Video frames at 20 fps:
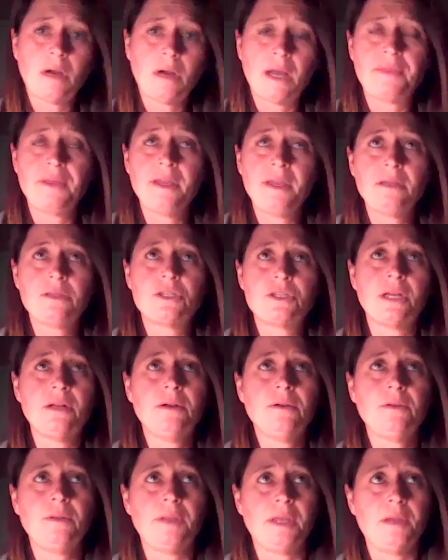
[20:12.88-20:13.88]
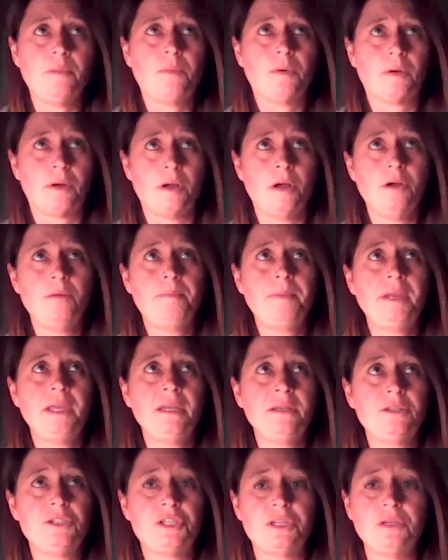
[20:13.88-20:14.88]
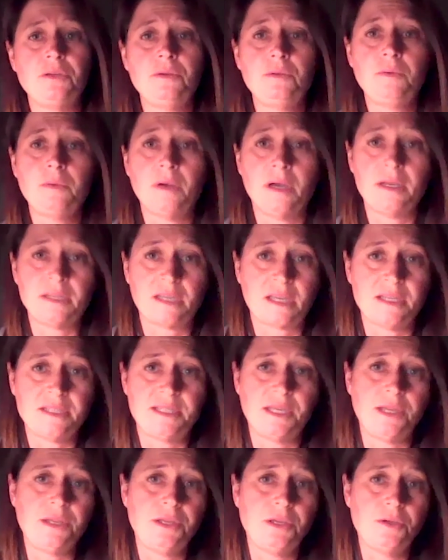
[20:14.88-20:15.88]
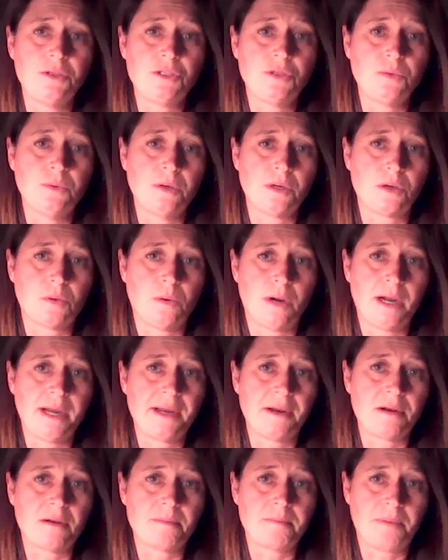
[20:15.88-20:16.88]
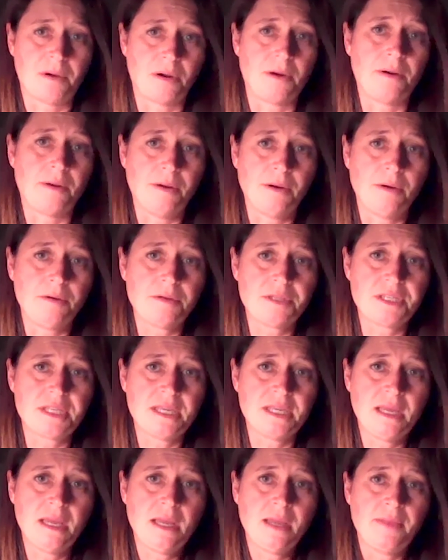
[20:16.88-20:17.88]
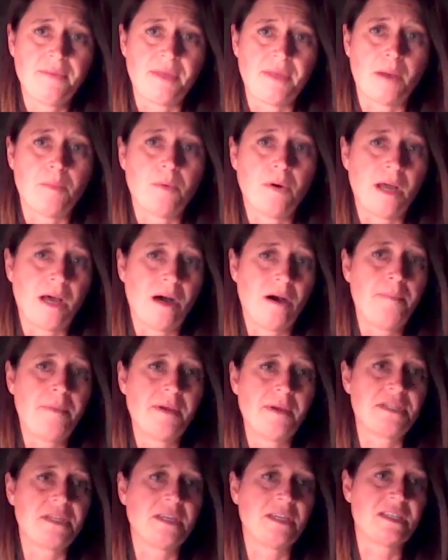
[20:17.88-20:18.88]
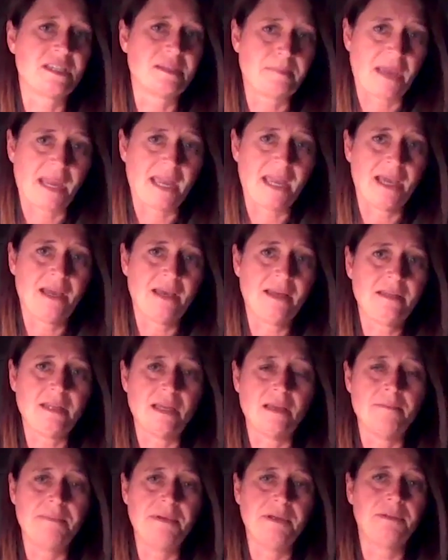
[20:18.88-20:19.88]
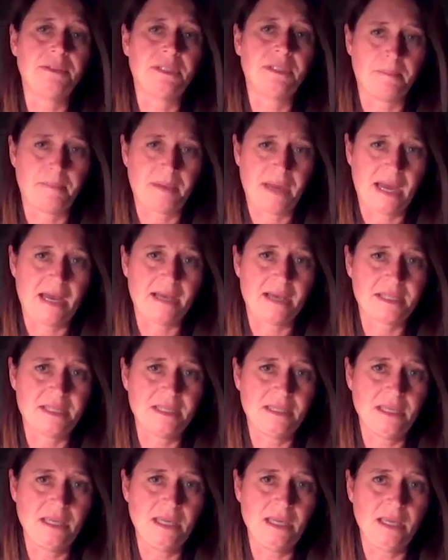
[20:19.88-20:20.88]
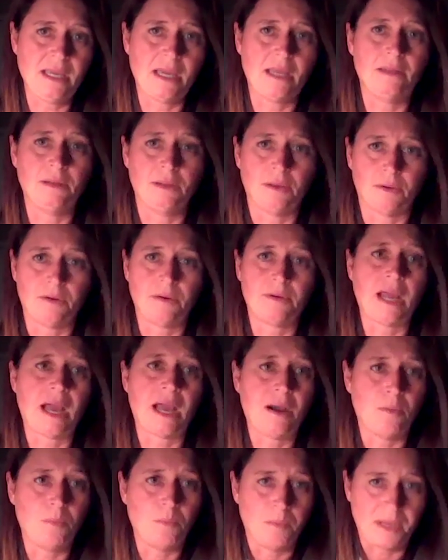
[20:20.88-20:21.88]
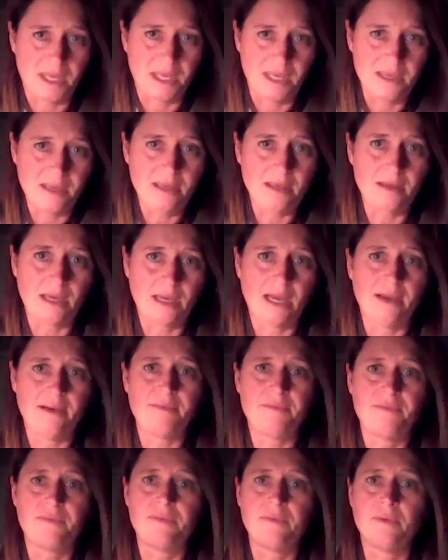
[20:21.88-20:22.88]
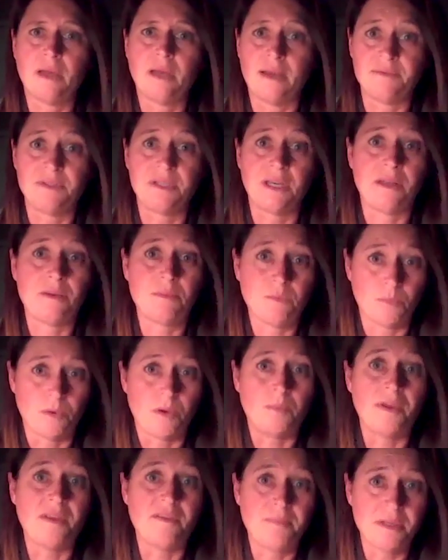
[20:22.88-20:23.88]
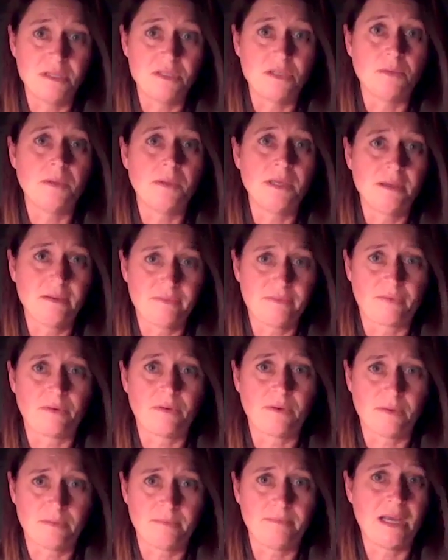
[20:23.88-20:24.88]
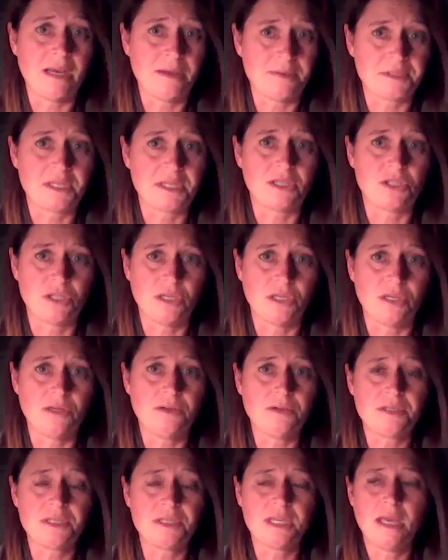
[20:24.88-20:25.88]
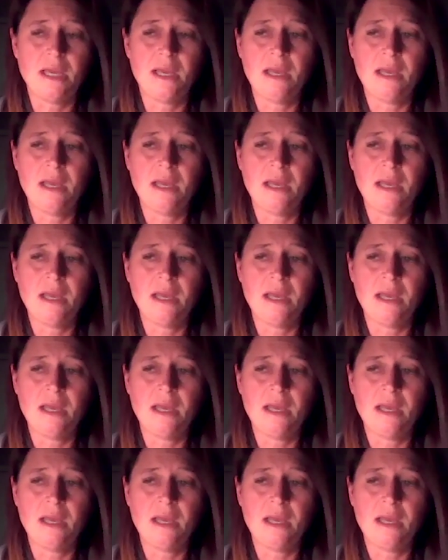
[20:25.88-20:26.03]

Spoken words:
I think generally we're hoping to continue to acquire partners that will help us expand and build capacity and learn how we have done what we've been doing for now 6 years.